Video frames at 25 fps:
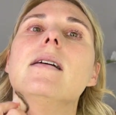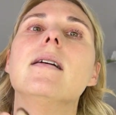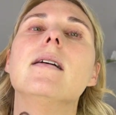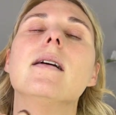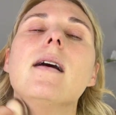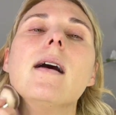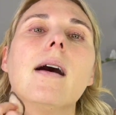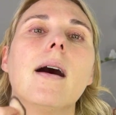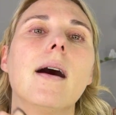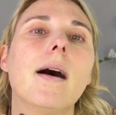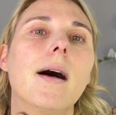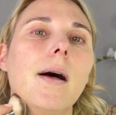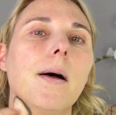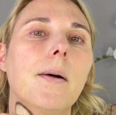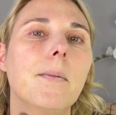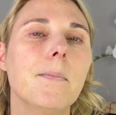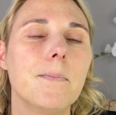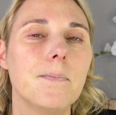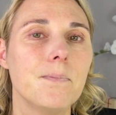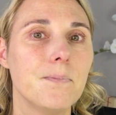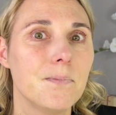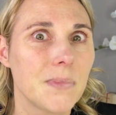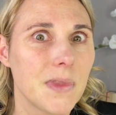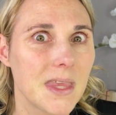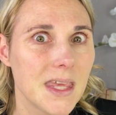
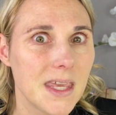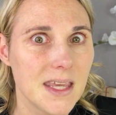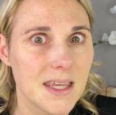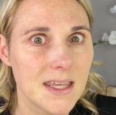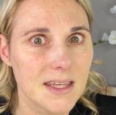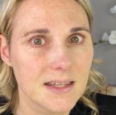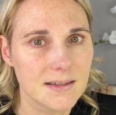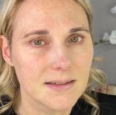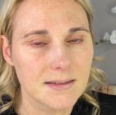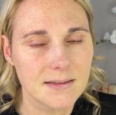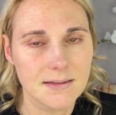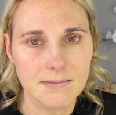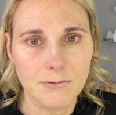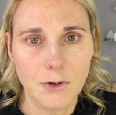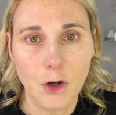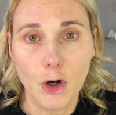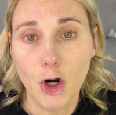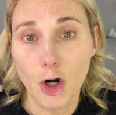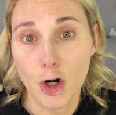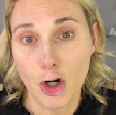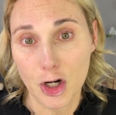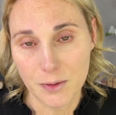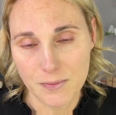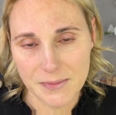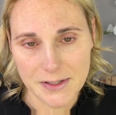um, he has
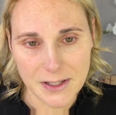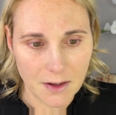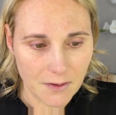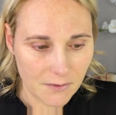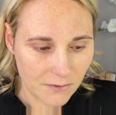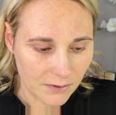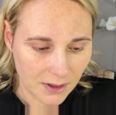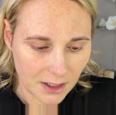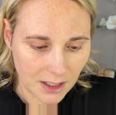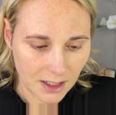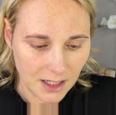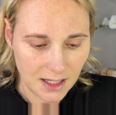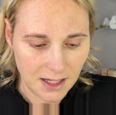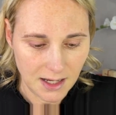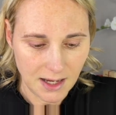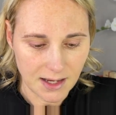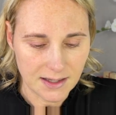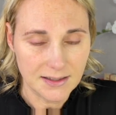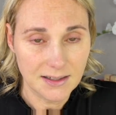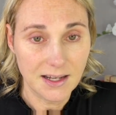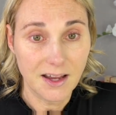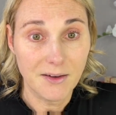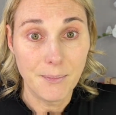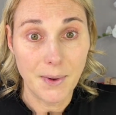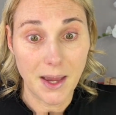hurt himself and he has
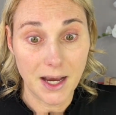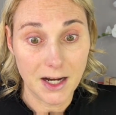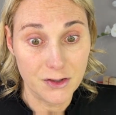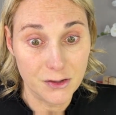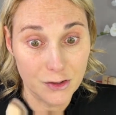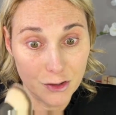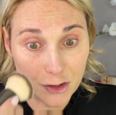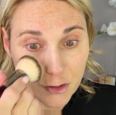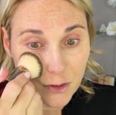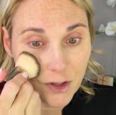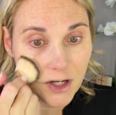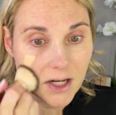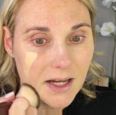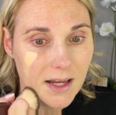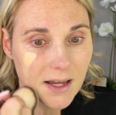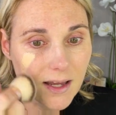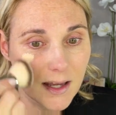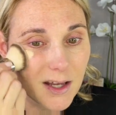to have back surgery.